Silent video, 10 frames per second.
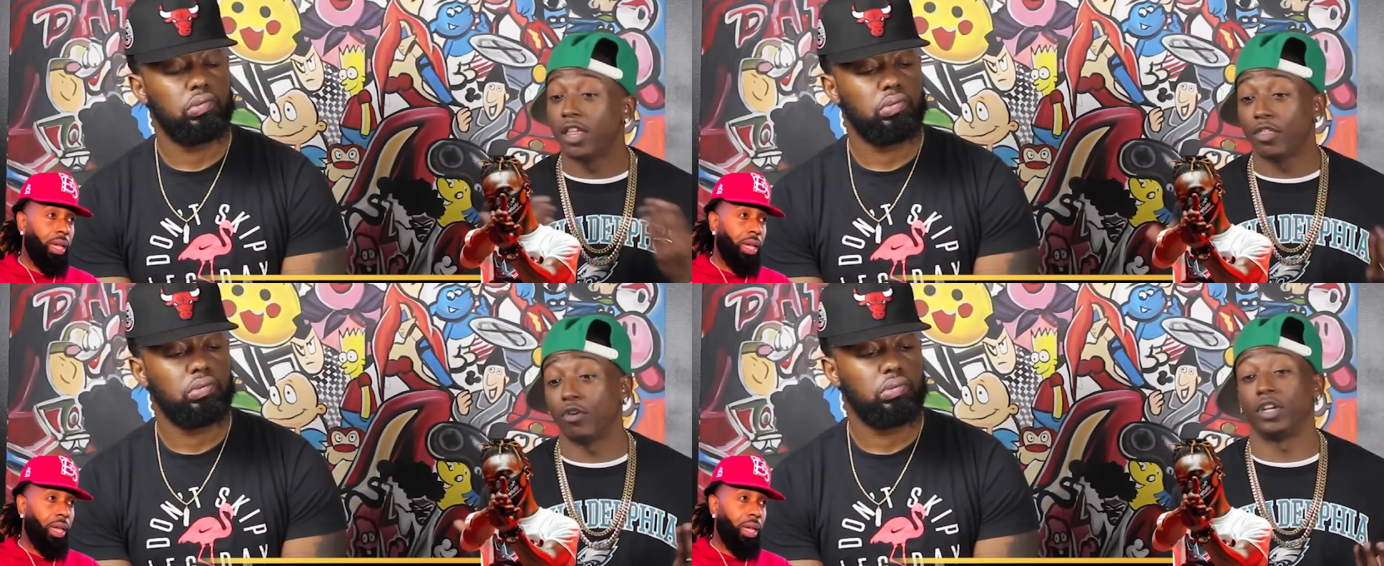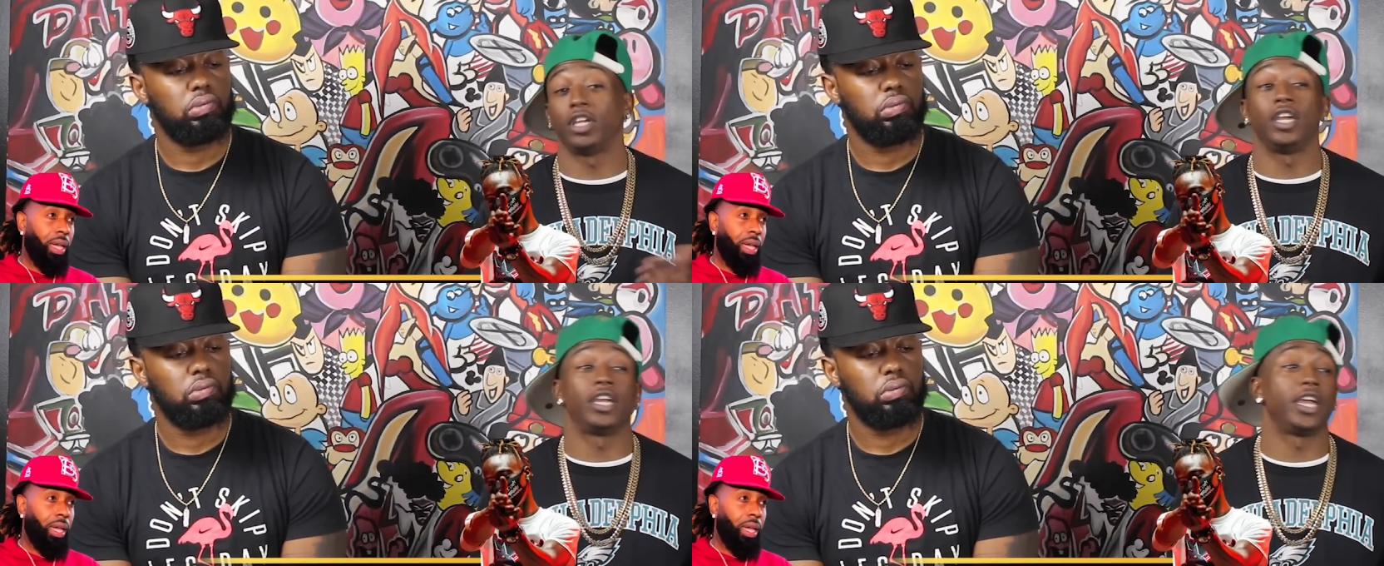Speaker 1: thought
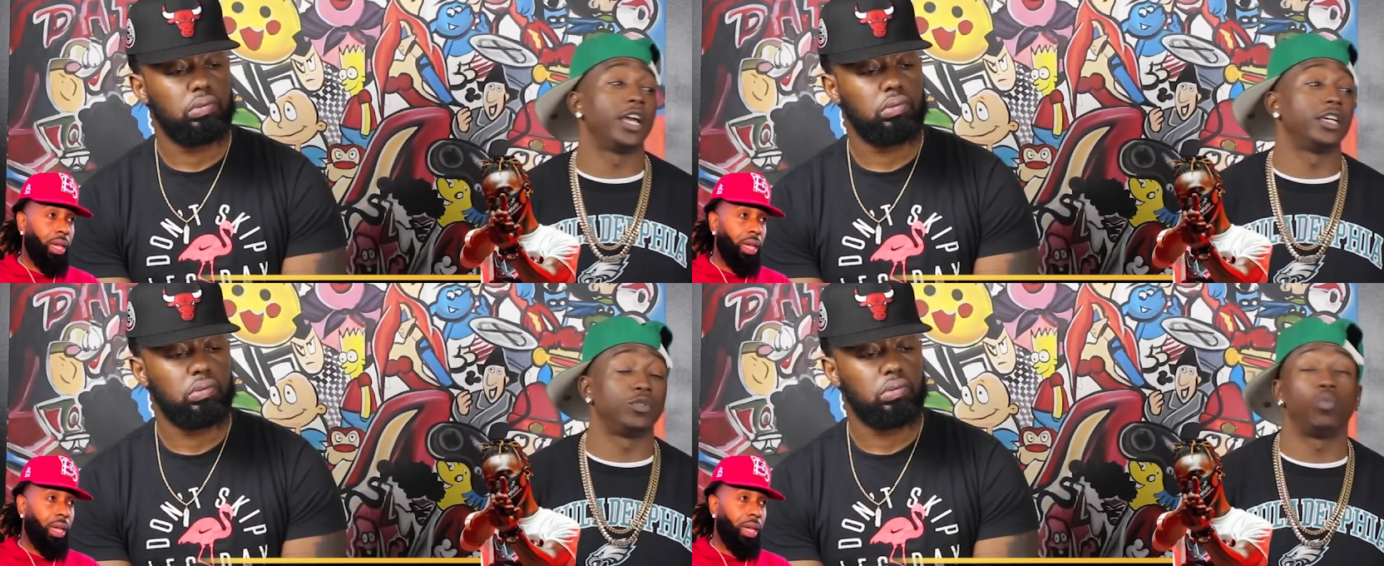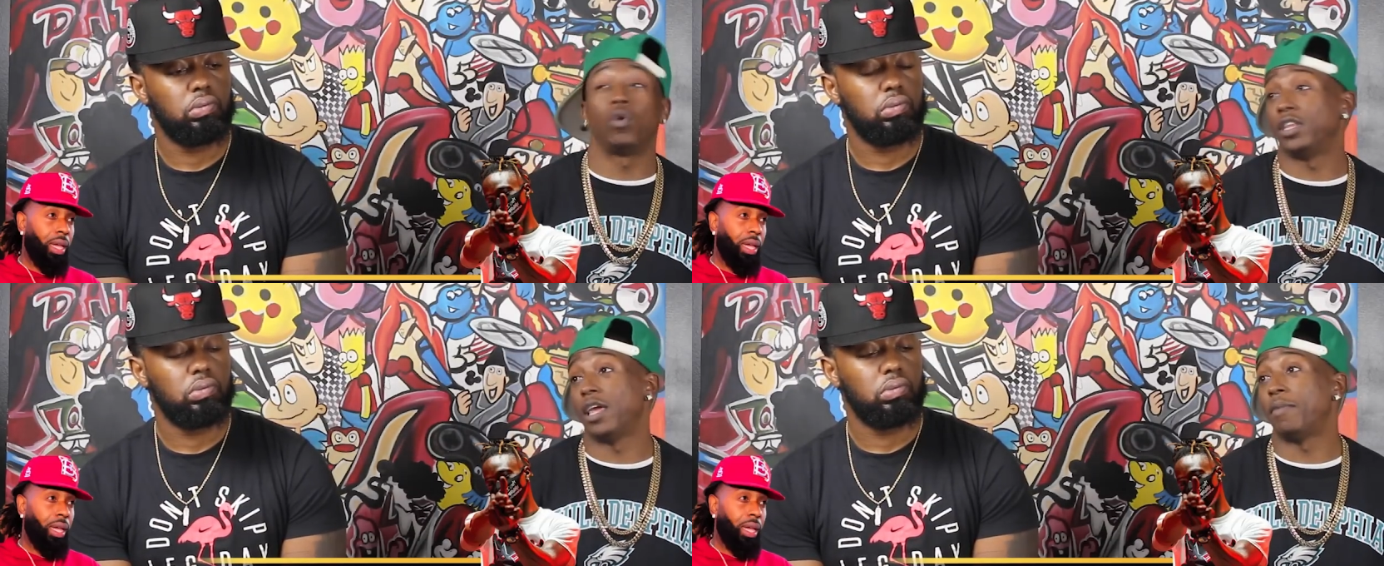that Kid Chaos
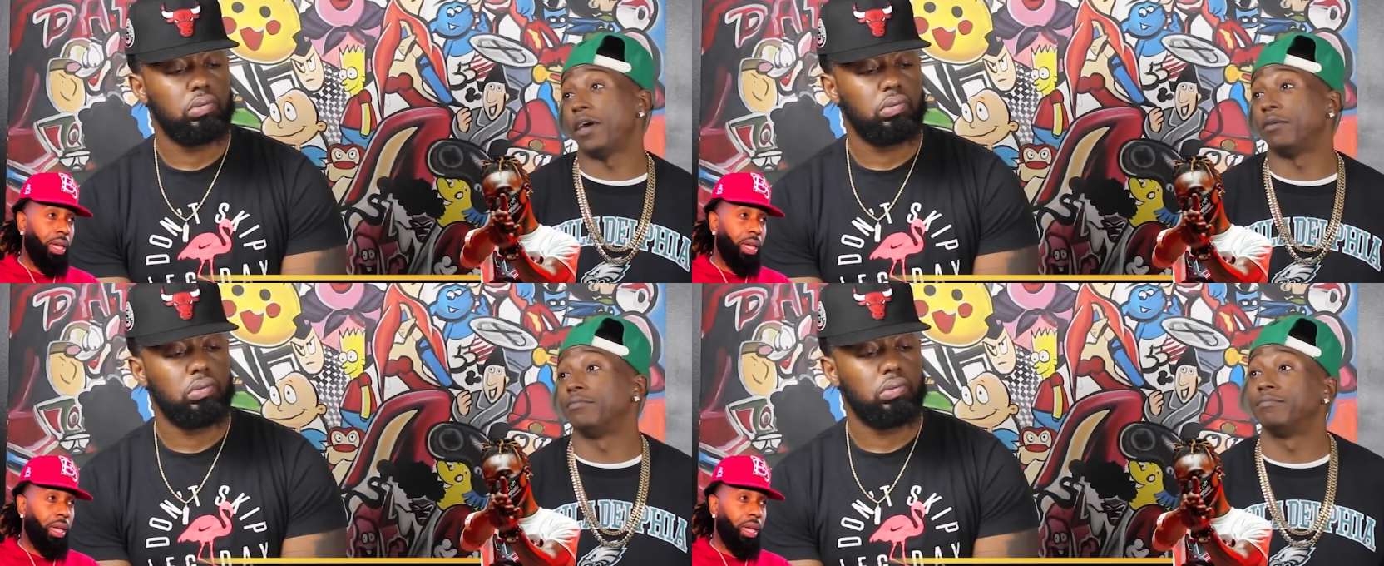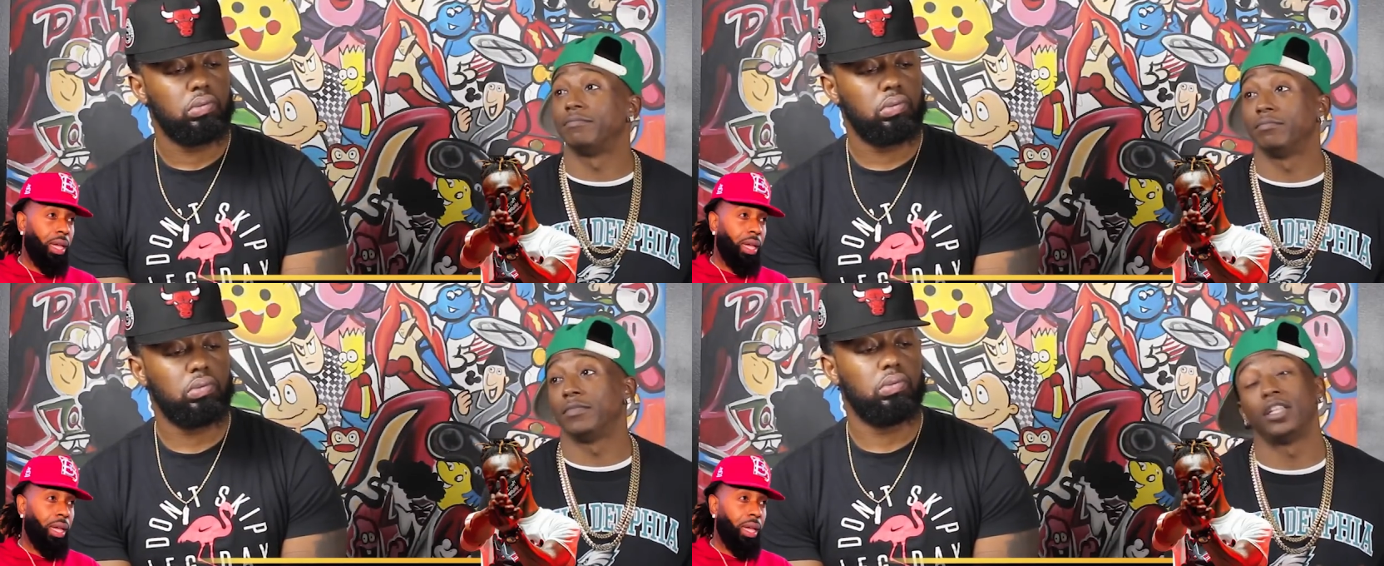won that battle.
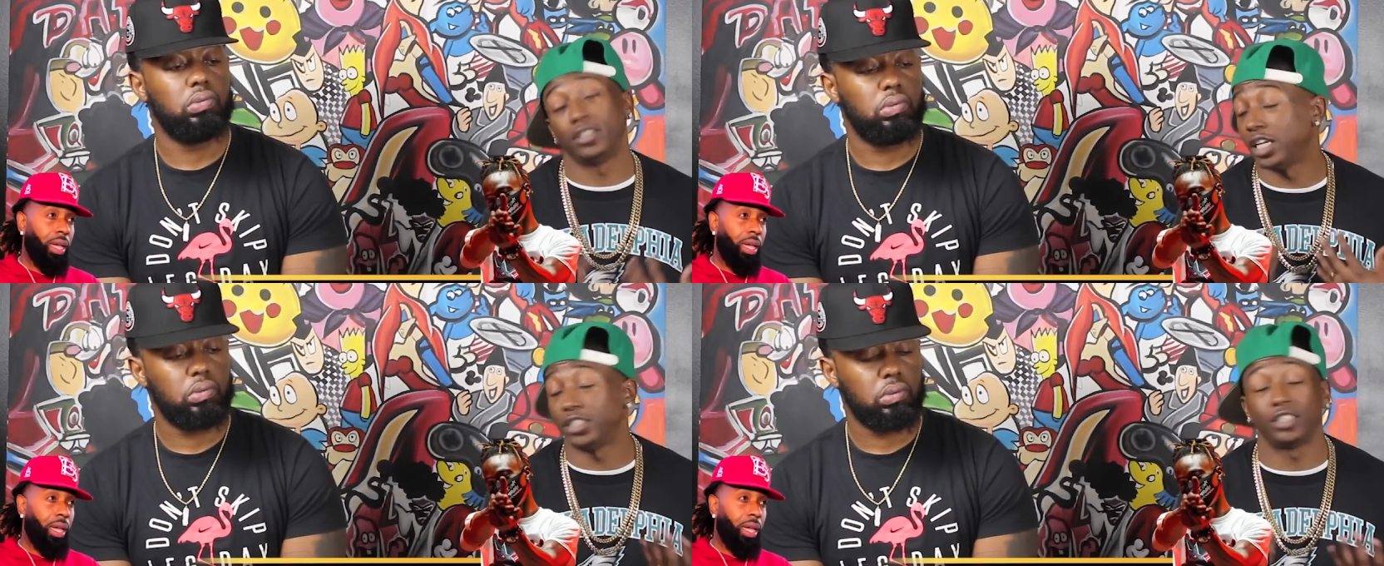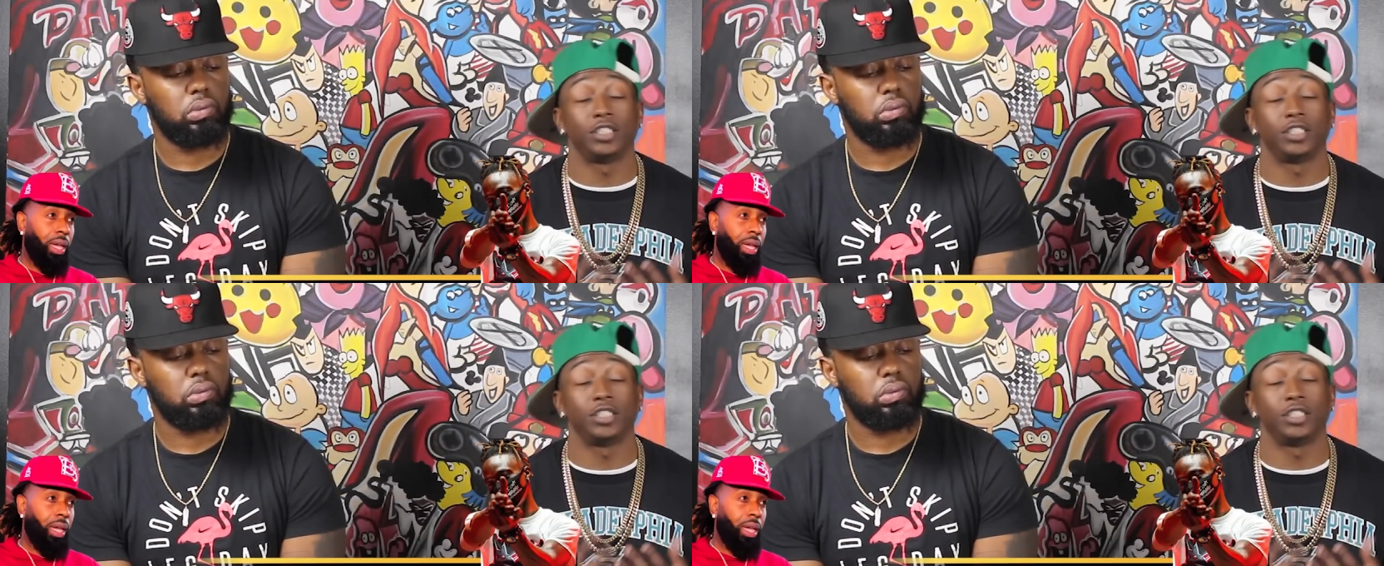Mm. That's, that's